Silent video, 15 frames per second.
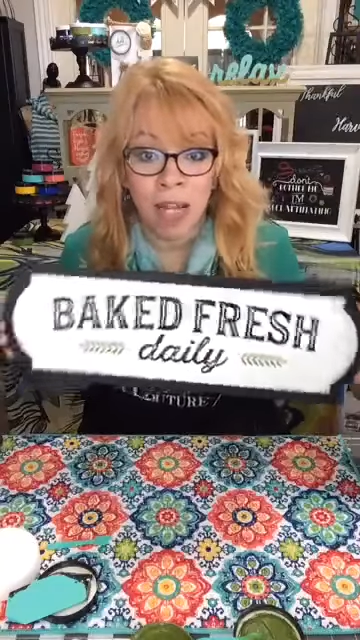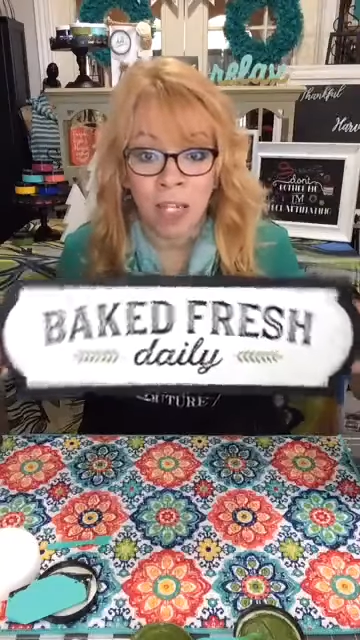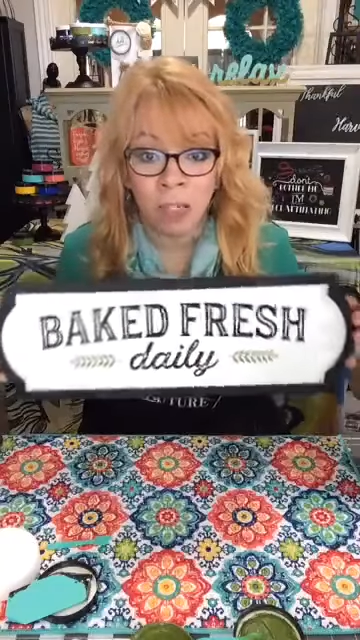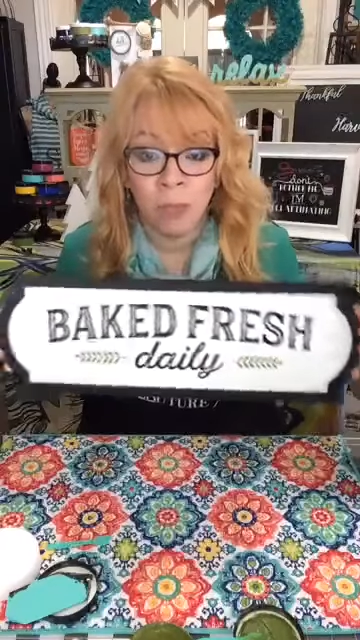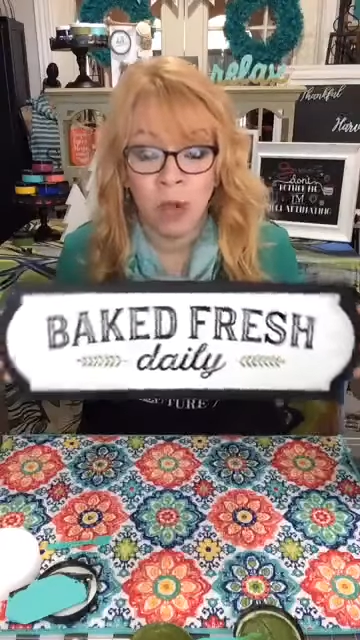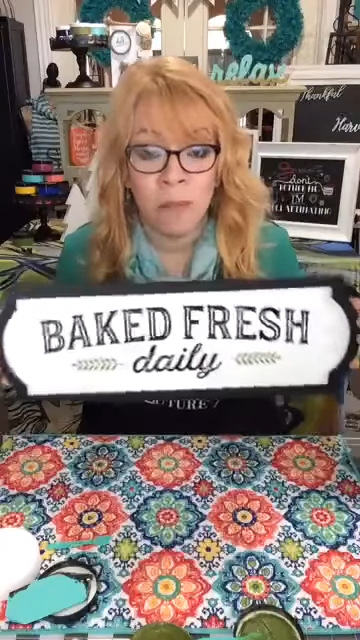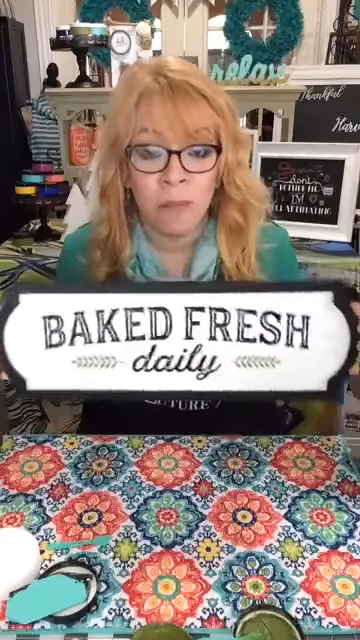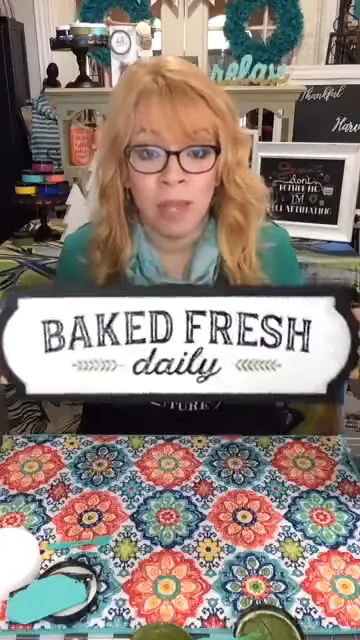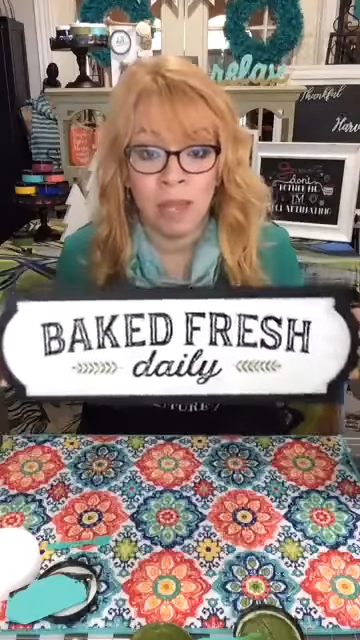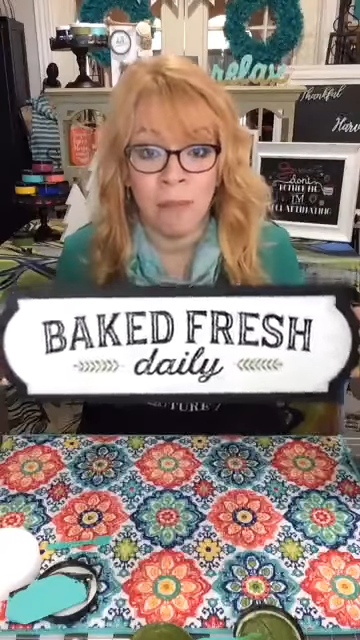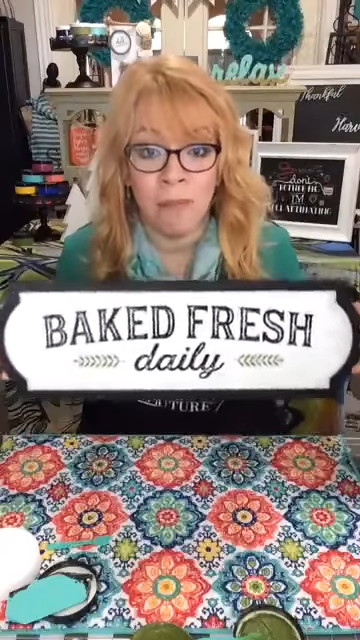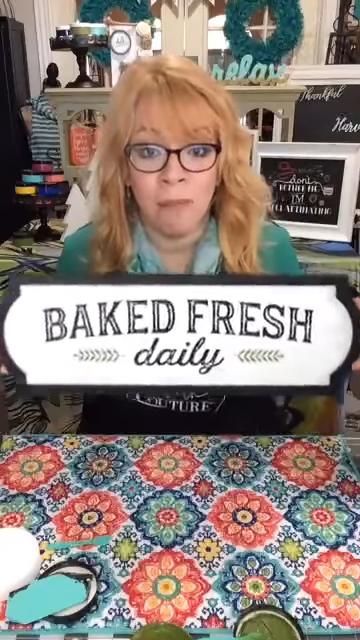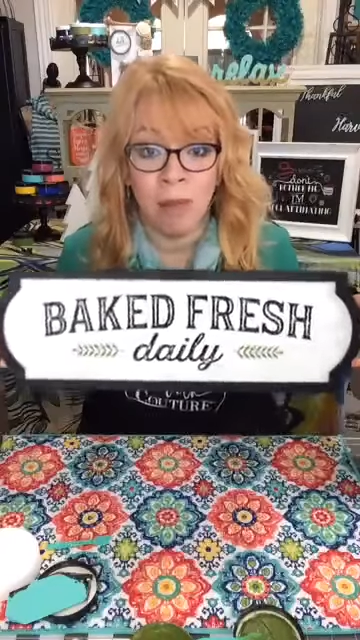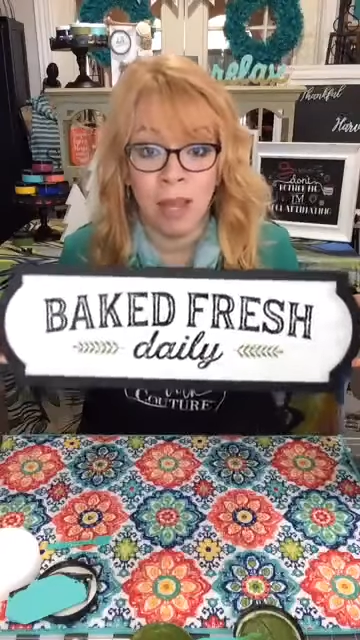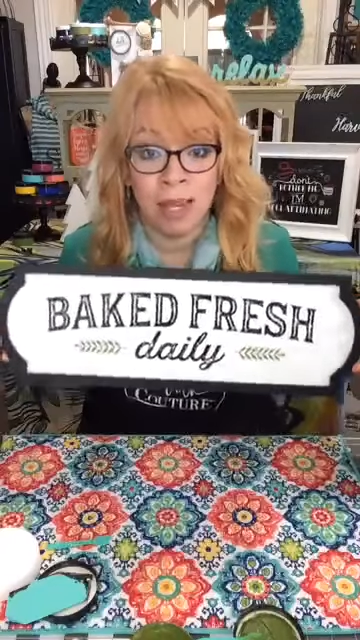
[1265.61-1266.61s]
I just want to
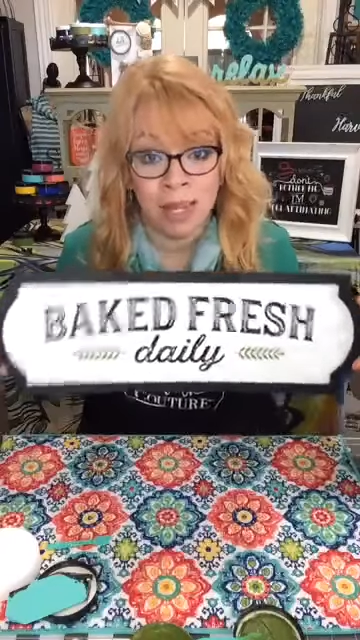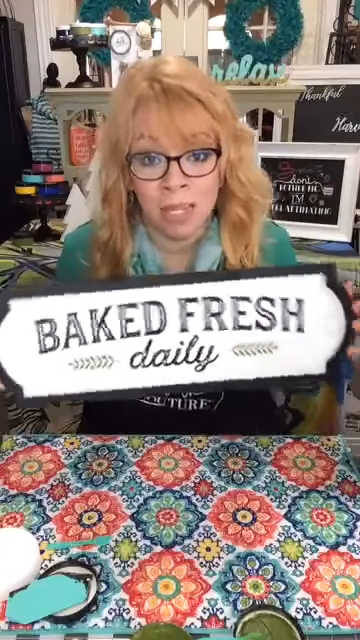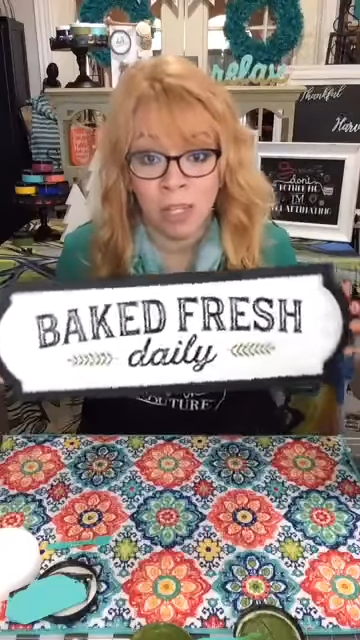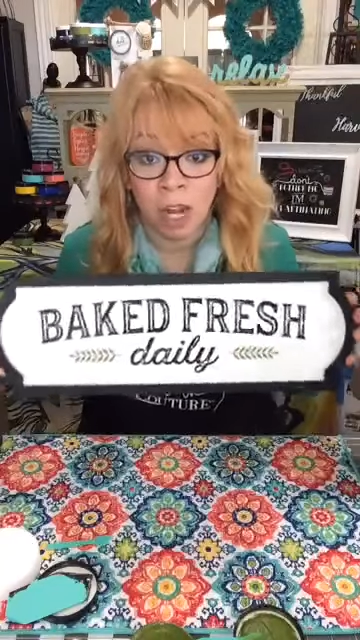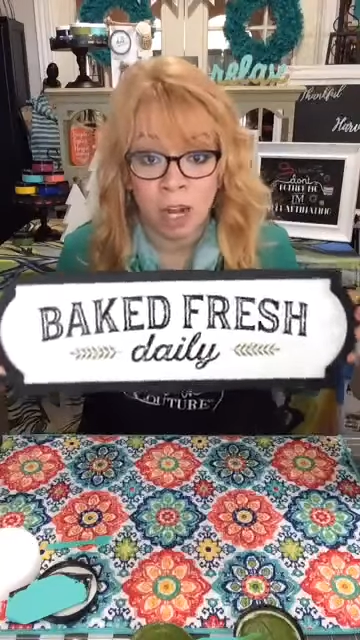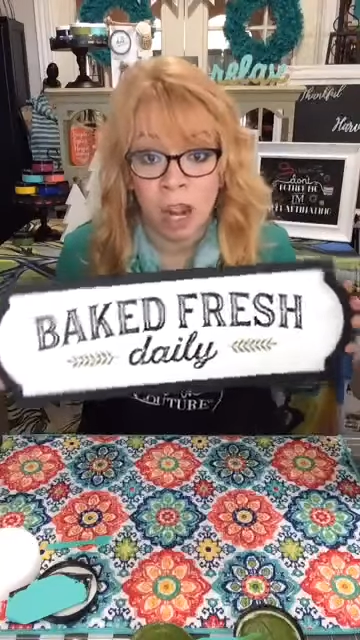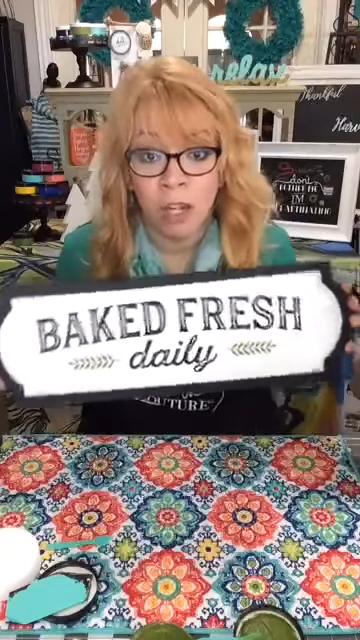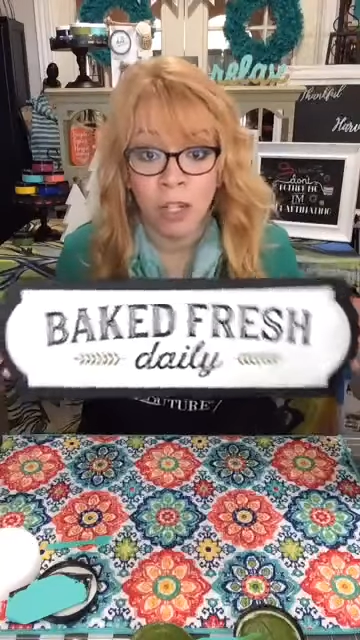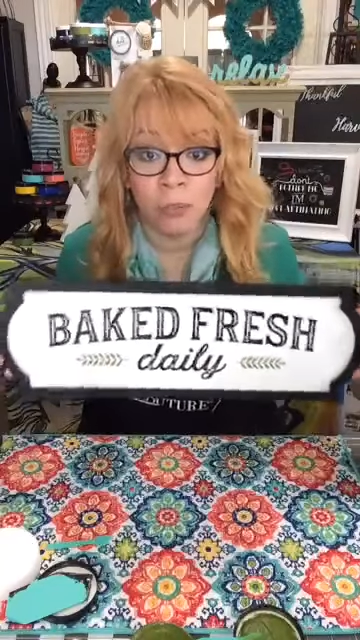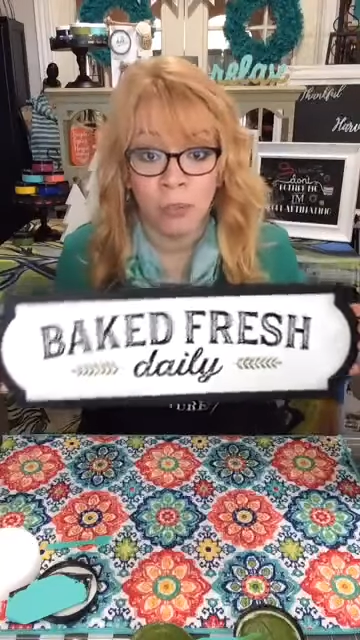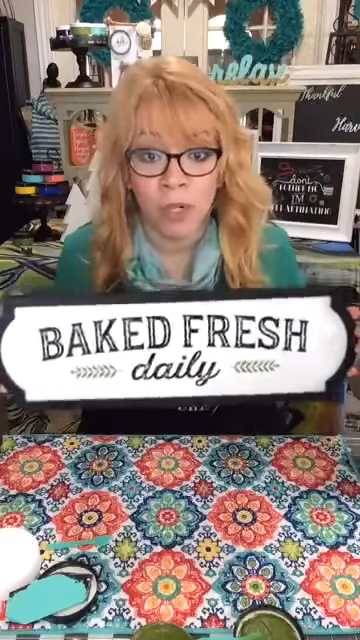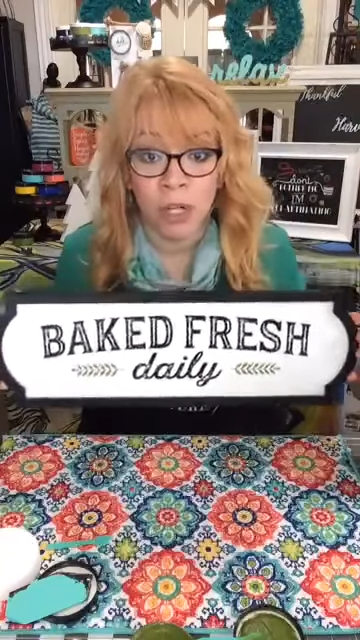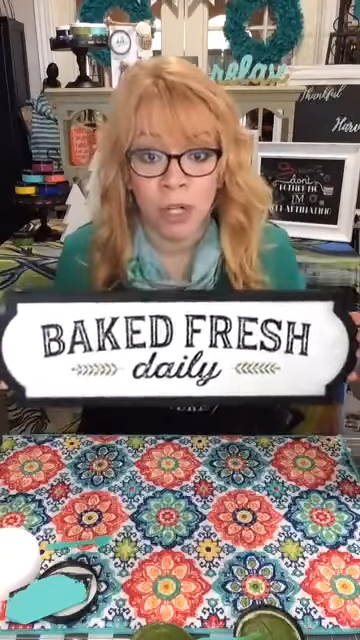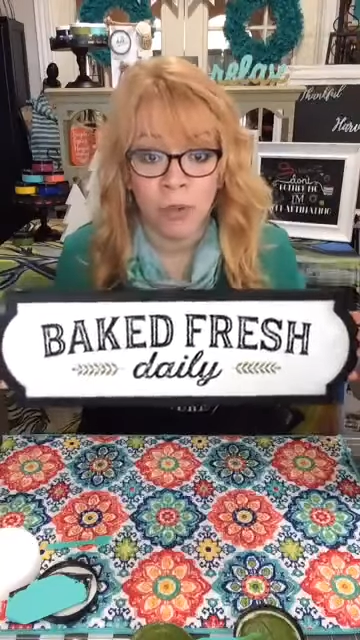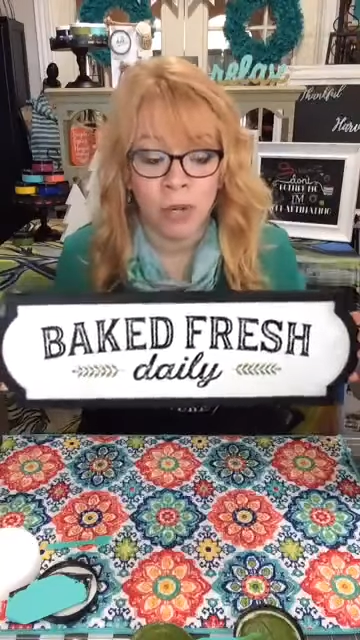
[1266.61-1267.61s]
be an
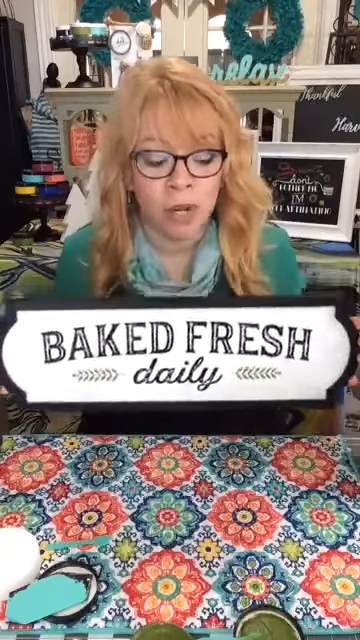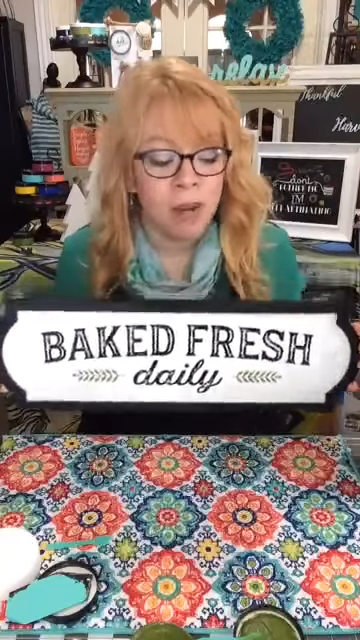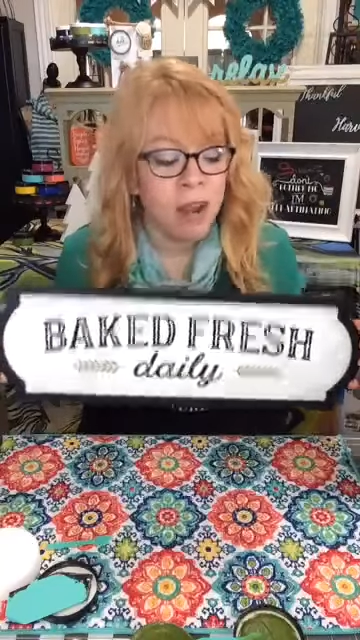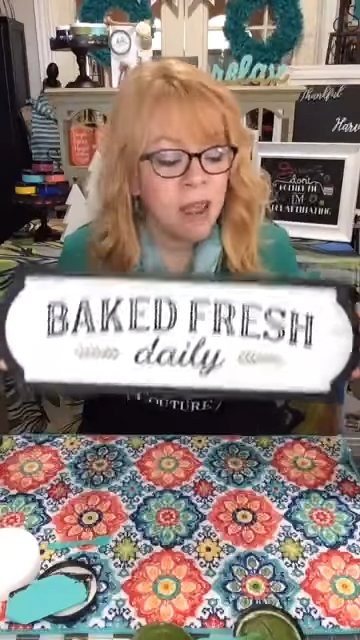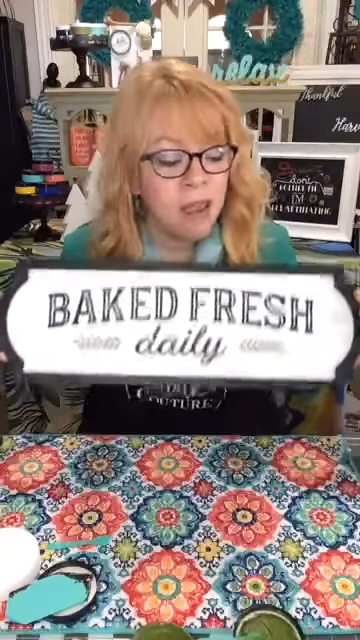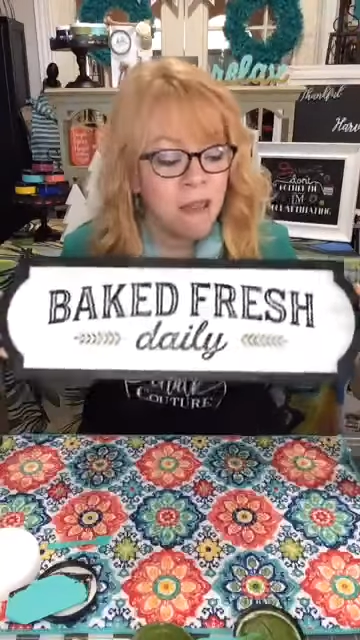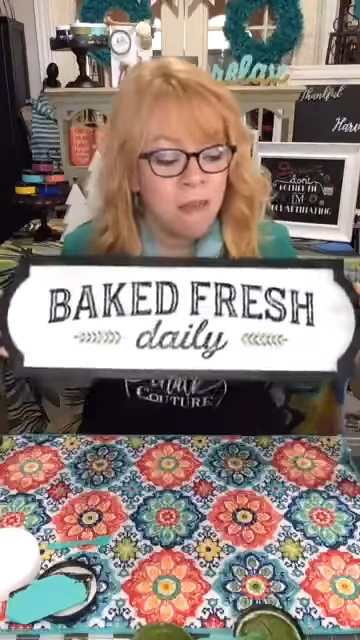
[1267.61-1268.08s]
entrepreneur